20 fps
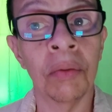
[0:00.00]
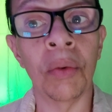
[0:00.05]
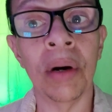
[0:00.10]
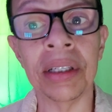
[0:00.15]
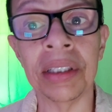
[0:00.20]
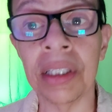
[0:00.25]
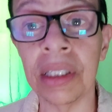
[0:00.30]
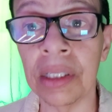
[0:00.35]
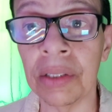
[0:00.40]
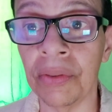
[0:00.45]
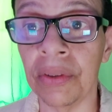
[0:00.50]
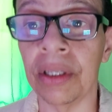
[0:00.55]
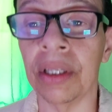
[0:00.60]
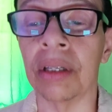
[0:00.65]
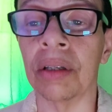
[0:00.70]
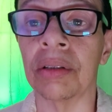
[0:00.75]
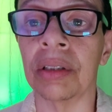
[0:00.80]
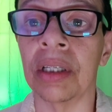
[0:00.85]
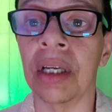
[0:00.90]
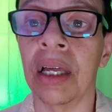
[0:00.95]
Watch these
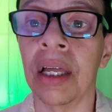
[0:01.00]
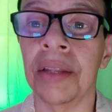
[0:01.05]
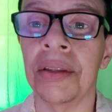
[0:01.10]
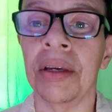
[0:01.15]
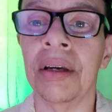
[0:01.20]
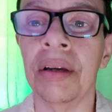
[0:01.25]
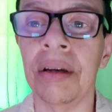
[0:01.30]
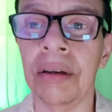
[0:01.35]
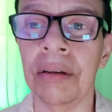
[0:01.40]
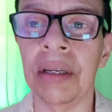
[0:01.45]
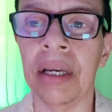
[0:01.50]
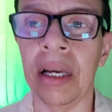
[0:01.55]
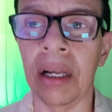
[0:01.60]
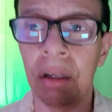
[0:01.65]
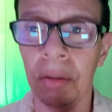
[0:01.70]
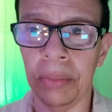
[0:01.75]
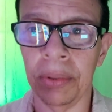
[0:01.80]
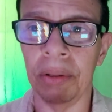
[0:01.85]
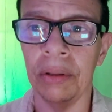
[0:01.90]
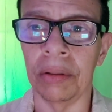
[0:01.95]
videos. They're here to
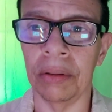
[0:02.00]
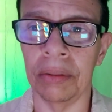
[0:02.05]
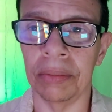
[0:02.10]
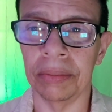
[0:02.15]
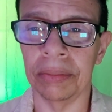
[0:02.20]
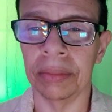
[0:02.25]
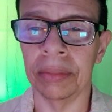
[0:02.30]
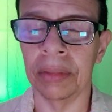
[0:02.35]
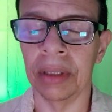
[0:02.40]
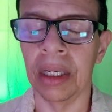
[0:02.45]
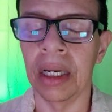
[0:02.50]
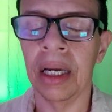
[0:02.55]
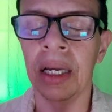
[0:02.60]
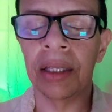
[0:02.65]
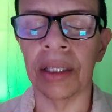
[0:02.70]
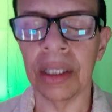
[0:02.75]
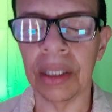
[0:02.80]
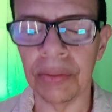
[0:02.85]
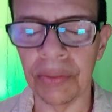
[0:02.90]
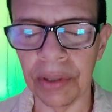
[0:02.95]
help you.
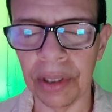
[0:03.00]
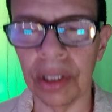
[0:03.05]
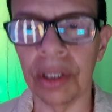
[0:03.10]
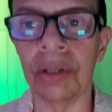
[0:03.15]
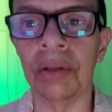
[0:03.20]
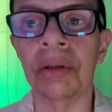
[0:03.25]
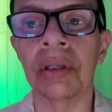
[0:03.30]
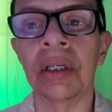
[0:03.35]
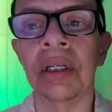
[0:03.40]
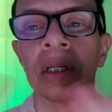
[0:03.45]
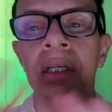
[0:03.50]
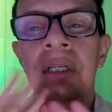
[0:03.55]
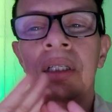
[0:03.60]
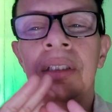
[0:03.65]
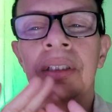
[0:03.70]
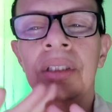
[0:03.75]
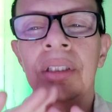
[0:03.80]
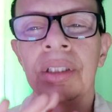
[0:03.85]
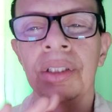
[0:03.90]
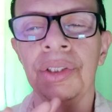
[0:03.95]
This video
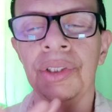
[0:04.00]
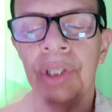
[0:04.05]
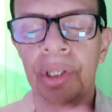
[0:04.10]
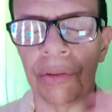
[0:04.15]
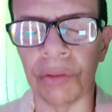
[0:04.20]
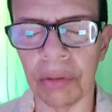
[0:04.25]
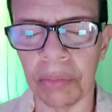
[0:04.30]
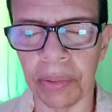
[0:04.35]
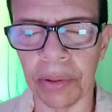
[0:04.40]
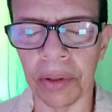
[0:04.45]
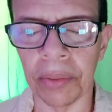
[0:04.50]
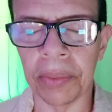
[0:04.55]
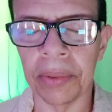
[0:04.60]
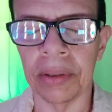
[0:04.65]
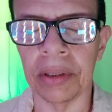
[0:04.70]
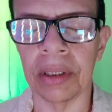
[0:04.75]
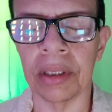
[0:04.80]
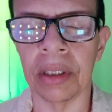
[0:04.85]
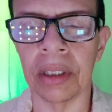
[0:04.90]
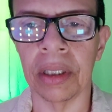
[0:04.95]
is just general
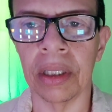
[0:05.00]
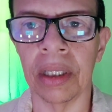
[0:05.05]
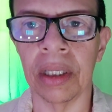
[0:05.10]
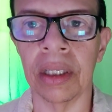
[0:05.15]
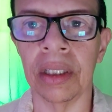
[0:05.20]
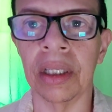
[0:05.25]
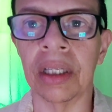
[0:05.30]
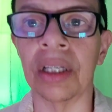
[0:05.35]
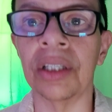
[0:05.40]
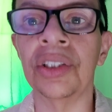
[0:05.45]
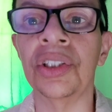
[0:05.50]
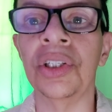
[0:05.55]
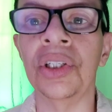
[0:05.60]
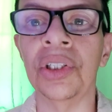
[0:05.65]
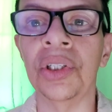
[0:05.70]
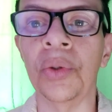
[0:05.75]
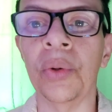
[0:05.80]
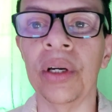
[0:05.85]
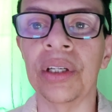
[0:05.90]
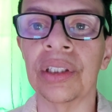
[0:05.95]
purpose. The
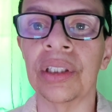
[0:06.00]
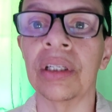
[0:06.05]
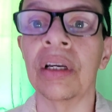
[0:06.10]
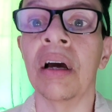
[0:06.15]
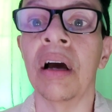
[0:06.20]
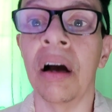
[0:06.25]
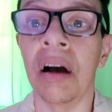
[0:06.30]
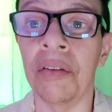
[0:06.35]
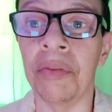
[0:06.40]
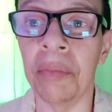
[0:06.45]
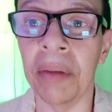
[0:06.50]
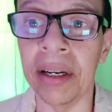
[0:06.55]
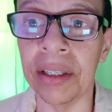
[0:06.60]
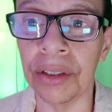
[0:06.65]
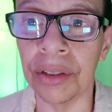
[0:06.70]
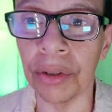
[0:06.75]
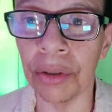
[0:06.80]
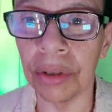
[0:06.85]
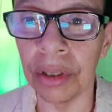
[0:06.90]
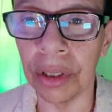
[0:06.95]
continuation of my
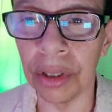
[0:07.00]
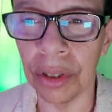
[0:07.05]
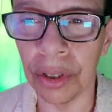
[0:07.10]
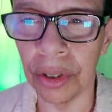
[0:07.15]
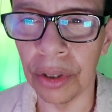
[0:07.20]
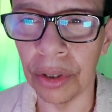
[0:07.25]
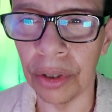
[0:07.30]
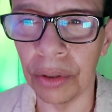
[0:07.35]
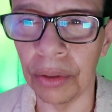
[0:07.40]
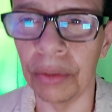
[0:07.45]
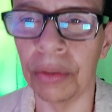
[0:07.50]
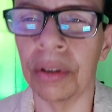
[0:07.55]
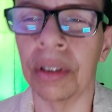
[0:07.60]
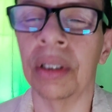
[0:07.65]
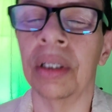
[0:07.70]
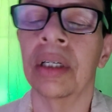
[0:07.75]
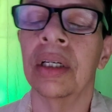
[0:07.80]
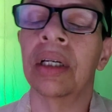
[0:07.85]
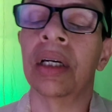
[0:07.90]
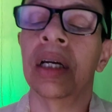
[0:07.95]
journey to you.
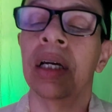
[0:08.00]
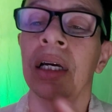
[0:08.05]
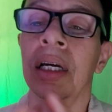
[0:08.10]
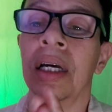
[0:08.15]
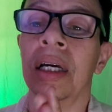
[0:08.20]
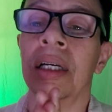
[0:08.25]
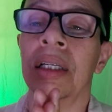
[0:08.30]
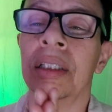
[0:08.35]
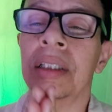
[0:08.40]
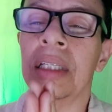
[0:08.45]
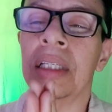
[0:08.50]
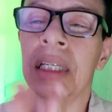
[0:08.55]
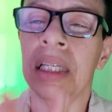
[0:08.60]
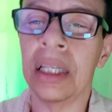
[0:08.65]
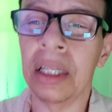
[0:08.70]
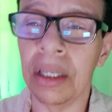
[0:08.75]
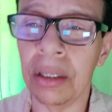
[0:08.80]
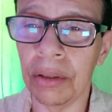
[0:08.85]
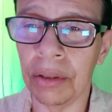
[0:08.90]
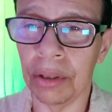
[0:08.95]
To
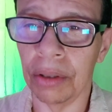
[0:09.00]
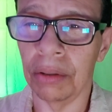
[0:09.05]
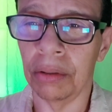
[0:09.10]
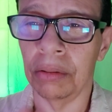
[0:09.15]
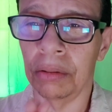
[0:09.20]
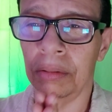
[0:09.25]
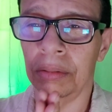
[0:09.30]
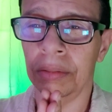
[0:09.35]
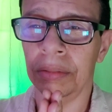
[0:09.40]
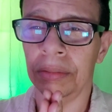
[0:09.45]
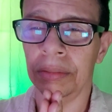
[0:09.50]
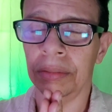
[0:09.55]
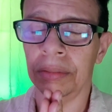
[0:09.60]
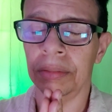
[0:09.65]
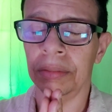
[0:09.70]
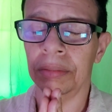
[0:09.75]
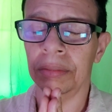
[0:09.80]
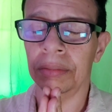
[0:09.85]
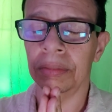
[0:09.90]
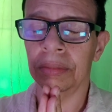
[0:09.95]
heal you.
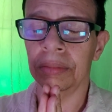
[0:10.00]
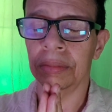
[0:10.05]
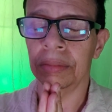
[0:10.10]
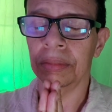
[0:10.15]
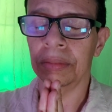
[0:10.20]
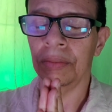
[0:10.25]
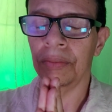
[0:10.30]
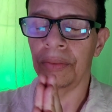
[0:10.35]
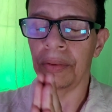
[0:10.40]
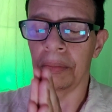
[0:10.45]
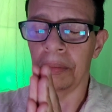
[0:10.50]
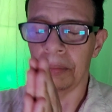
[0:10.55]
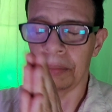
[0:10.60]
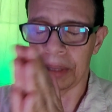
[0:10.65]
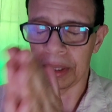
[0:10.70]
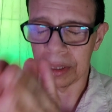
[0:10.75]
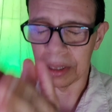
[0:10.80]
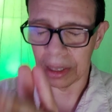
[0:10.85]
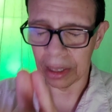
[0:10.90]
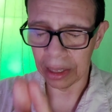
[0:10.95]
From
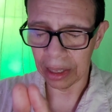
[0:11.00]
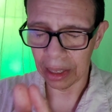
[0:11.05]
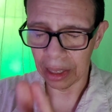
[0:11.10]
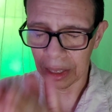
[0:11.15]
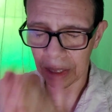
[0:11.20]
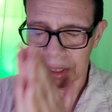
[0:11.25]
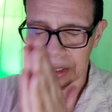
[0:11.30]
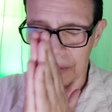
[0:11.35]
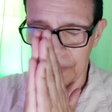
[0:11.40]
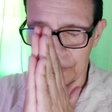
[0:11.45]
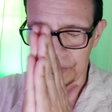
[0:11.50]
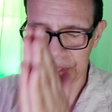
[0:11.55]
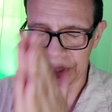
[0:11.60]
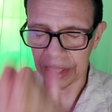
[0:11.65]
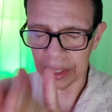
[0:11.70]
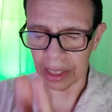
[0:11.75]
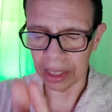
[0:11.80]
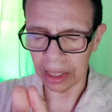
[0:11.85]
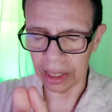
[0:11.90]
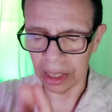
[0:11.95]
mentally,
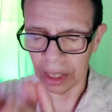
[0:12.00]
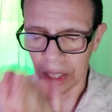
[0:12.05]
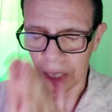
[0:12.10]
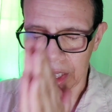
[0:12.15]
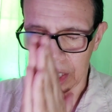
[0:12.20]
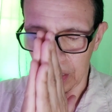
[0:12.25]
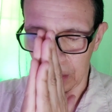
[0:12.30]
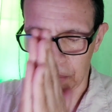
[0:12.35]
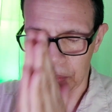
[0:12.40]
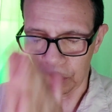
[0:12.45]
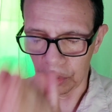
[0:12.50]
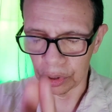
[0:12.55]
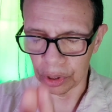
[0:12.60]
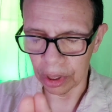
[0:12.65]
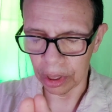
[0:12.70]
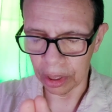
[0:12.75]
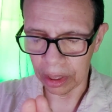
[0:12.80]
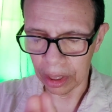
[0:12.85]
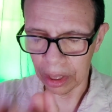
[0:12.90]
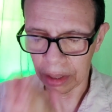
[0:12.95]
physically,
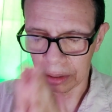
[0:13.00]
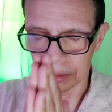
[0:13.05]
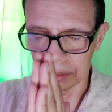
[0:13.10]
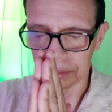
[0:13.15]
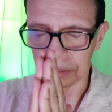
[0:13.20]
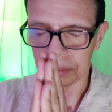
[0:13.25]
emotionally.